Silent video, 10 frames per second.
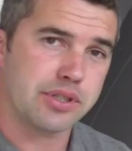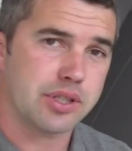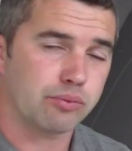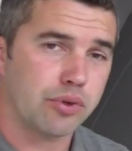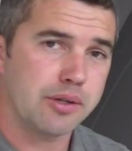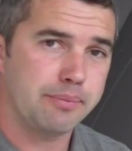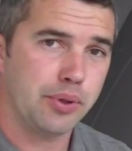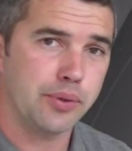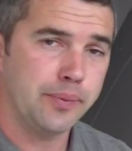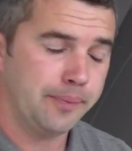us the right
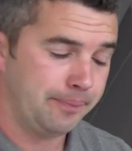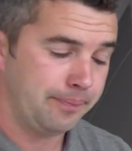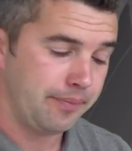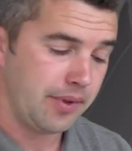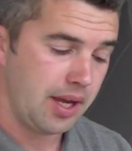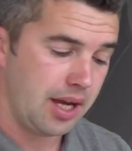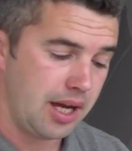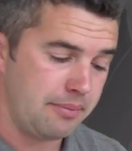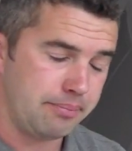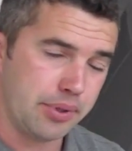pull.
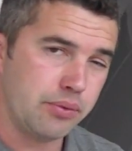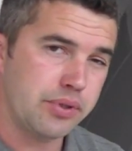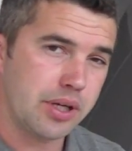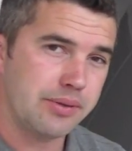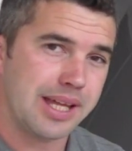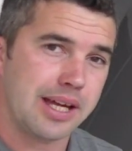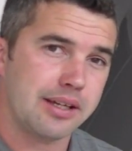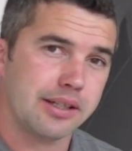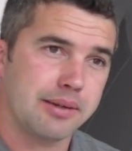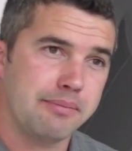But also
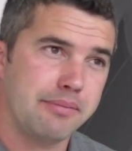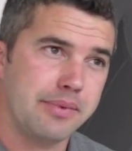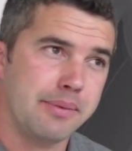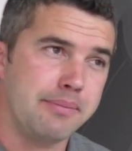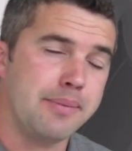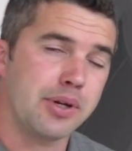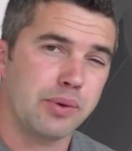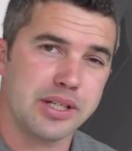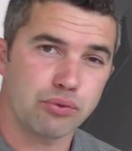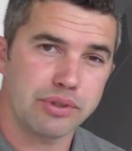that can mimic
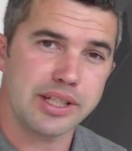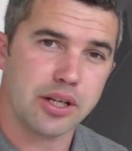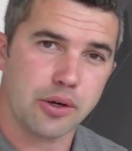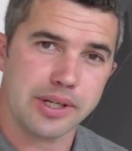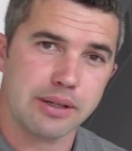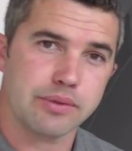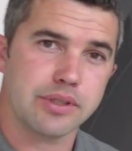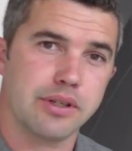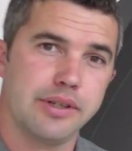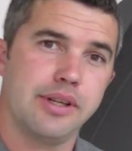when it's really cold
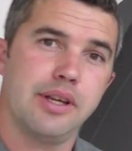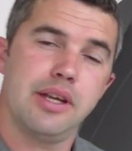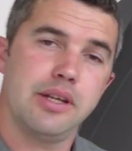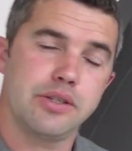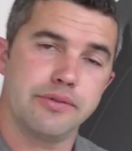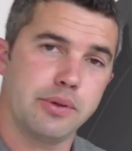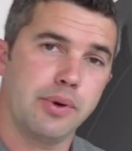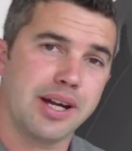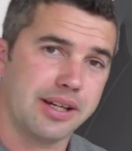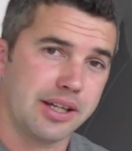outside. So if you're
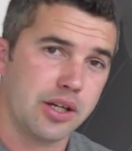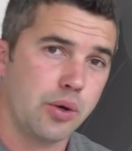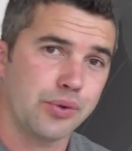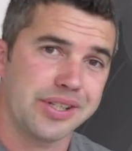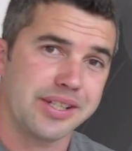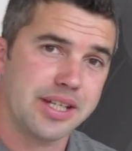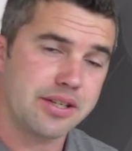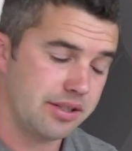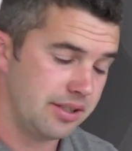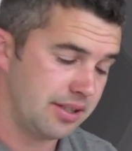working in cold
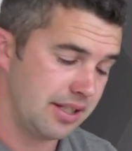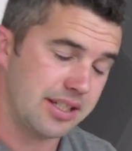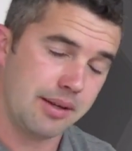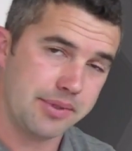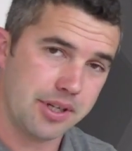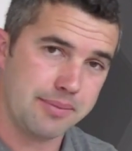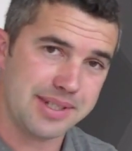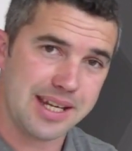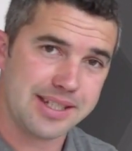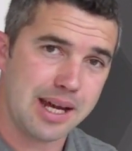conditions, sometimes
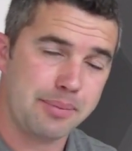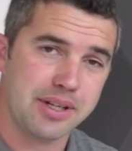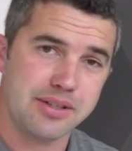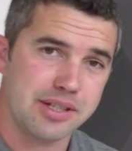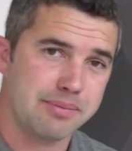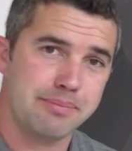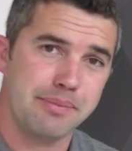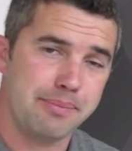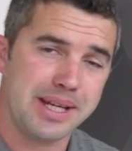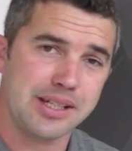that tab can just
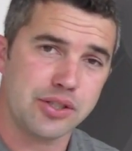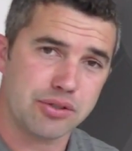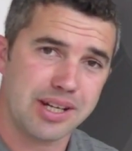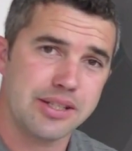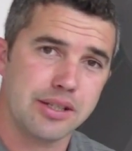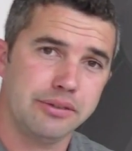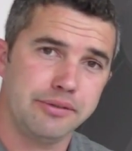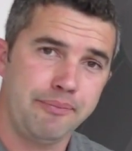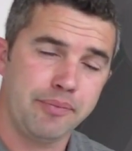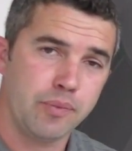ping straight off
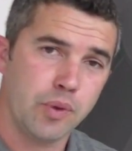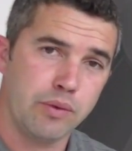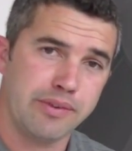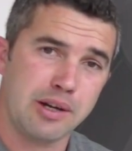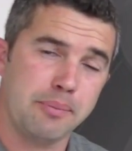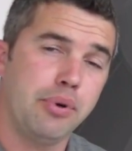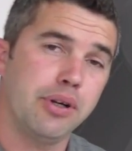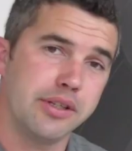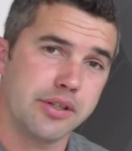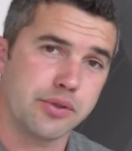without
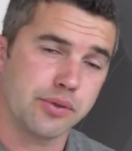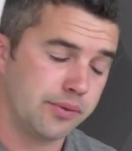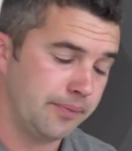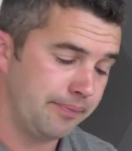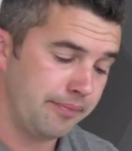pulling at all,